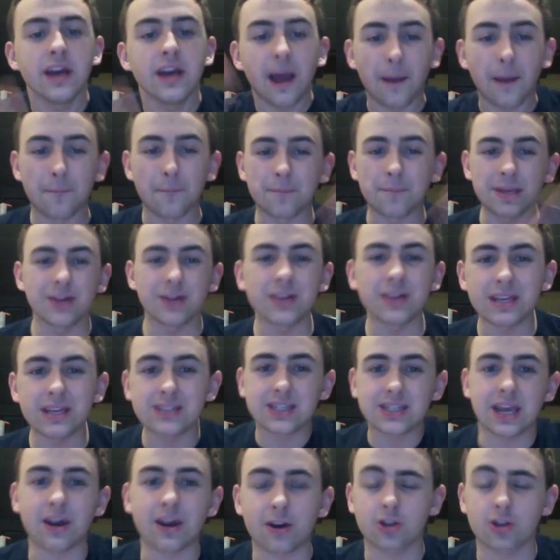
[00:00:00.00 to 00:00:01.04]

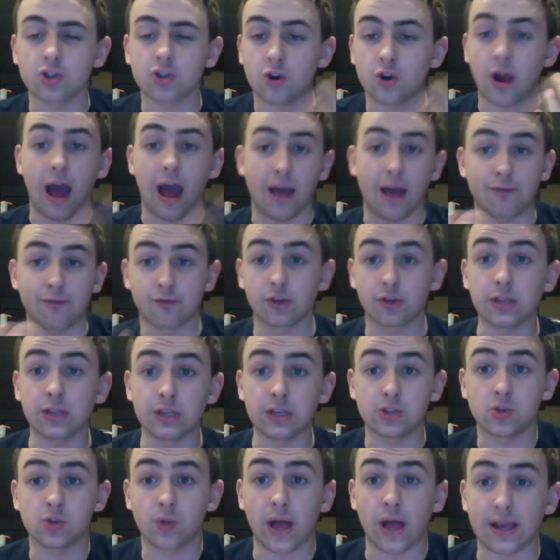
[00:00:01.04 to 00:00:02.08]
Amelia's character, I
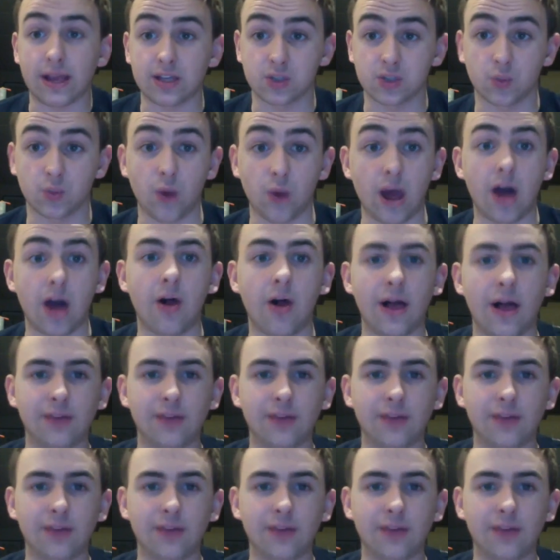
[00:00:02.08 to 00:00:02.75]
really do like as well.